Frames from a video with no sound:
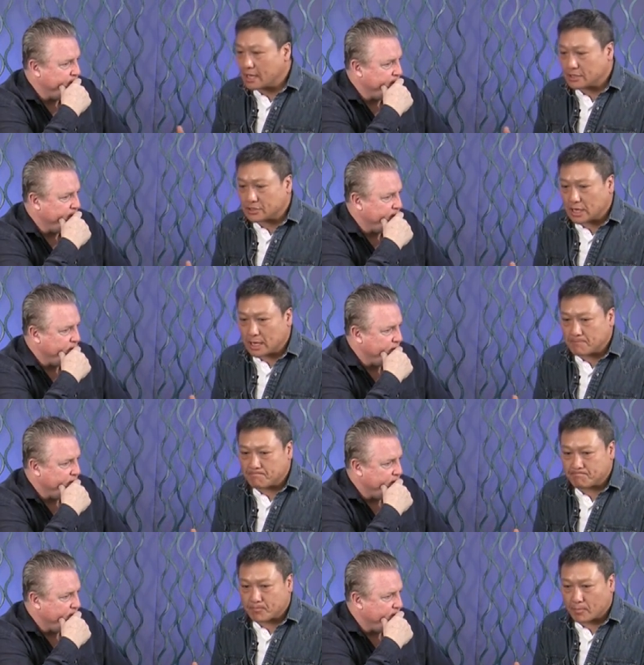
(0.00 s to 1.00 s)
Speaker 1: has
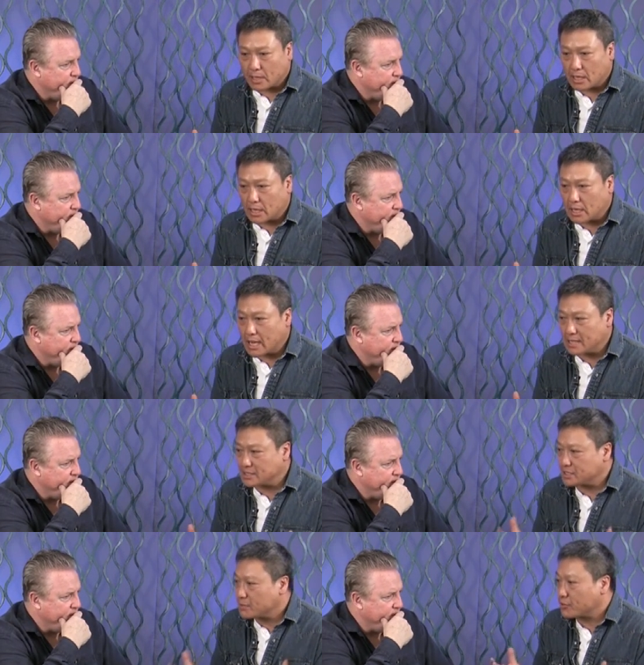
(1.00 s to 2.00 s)
um, uh, has
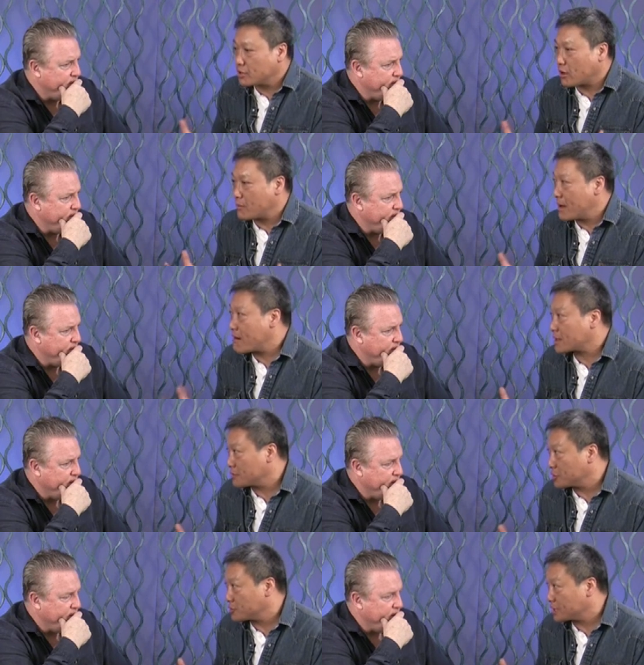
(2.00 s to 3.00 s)
its imprint on American
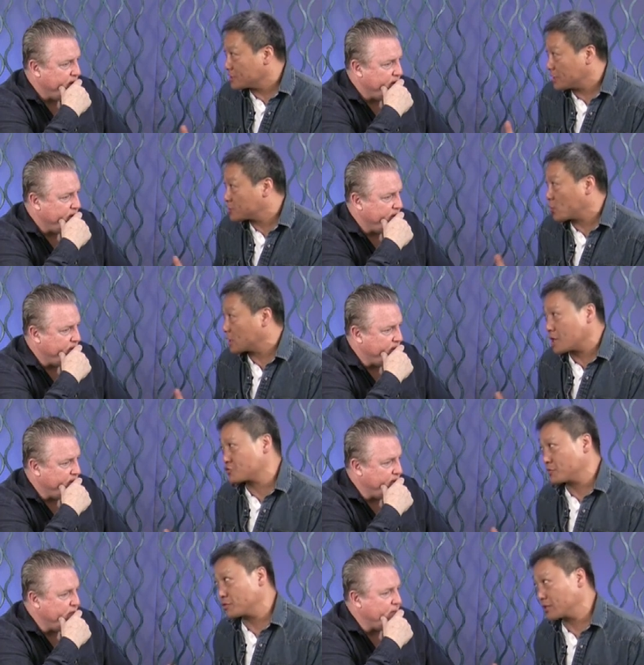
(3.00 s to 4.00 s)
music. It's it's what
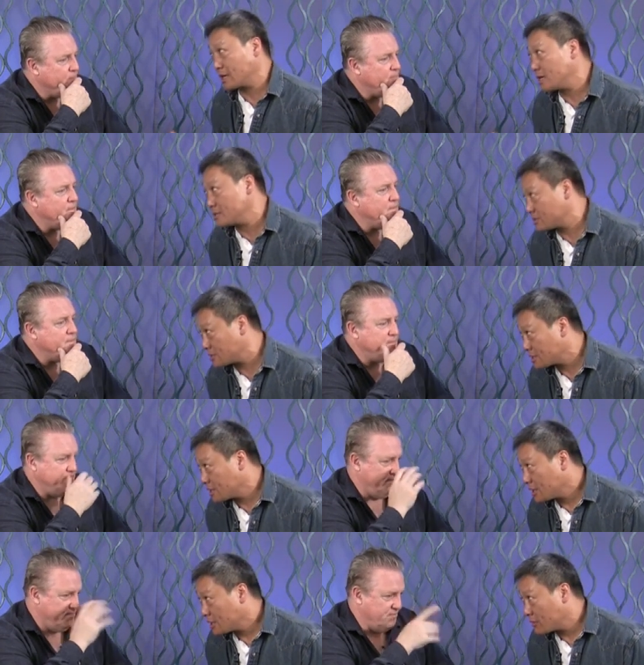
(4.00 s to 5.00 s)
country music is,
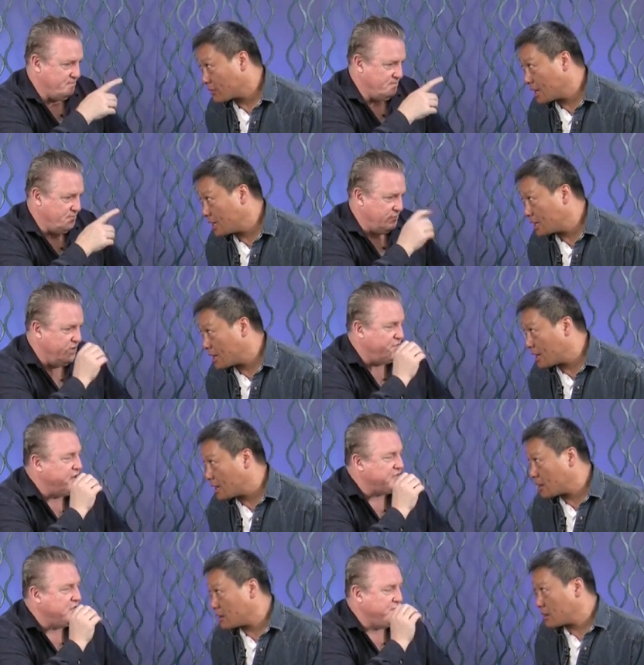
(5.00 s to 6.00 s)
right?
Speaker 2: You've
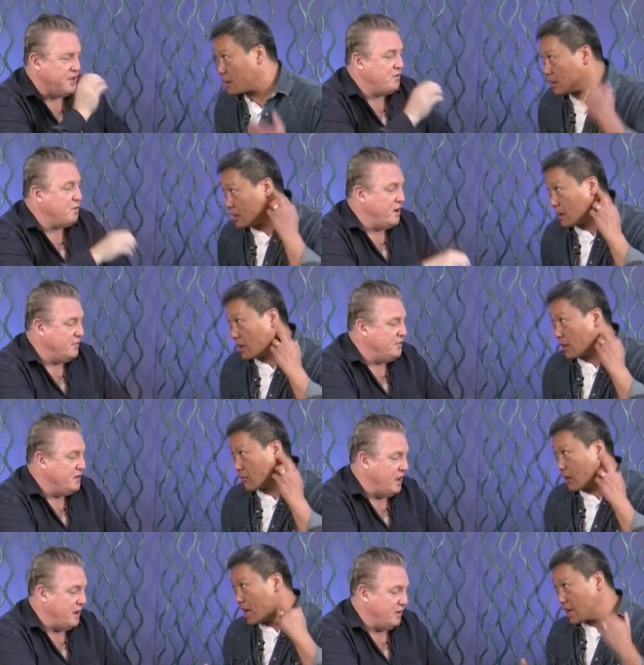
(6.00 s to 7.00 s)
hit uh, you've hit it right on the
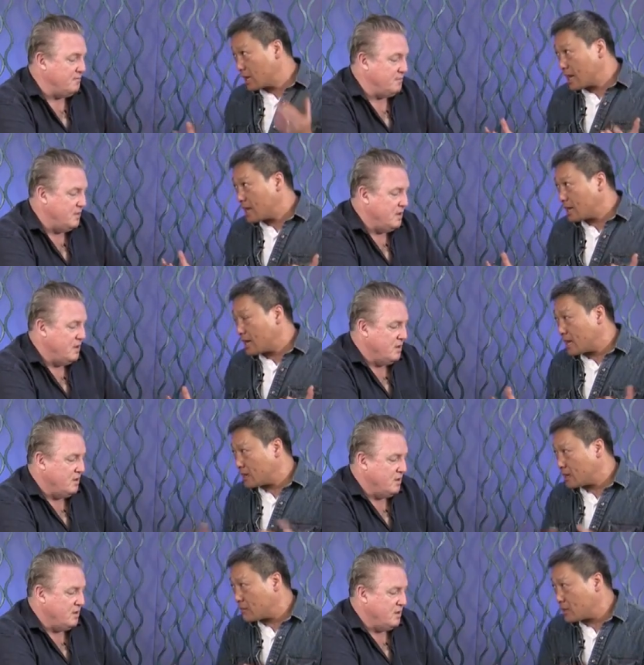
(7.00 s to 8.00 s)
nail. Right,
Speaker 1: and and
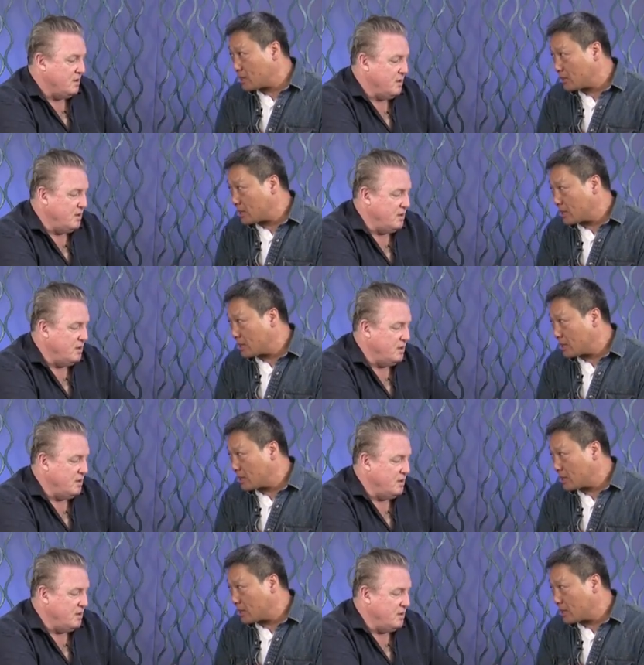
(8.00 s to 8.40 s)
uh, uh,